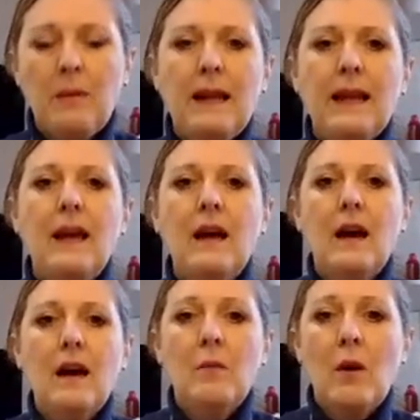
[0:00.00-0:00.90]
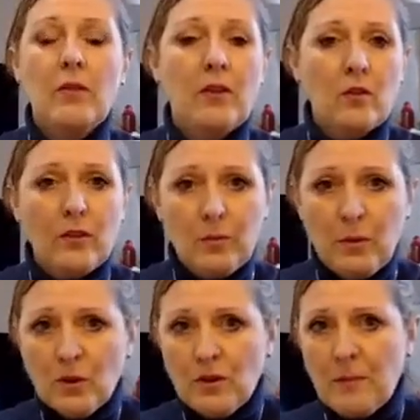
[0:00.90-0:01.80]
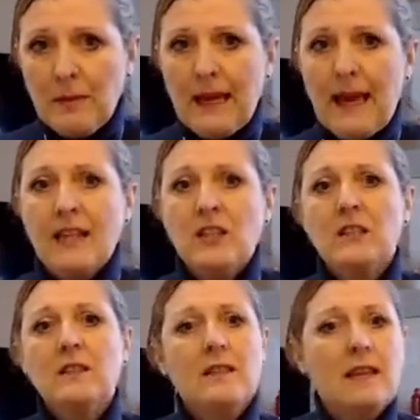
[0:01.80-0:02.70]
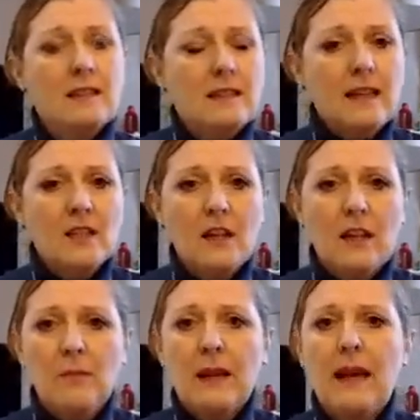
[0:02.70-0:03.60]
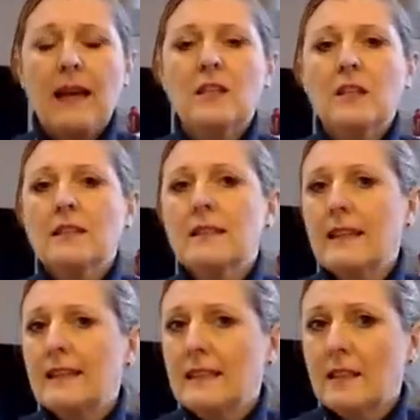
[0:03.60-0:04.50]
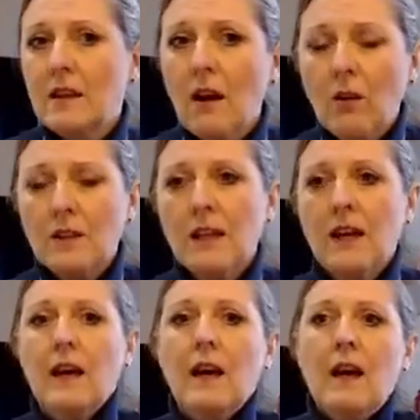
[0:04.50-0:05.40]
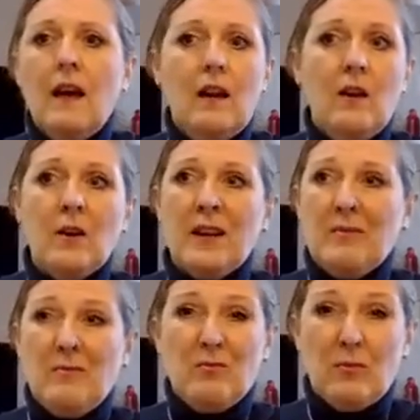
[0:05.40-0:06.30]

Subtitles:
properly on the cross-border implications, the international implications. They did not look,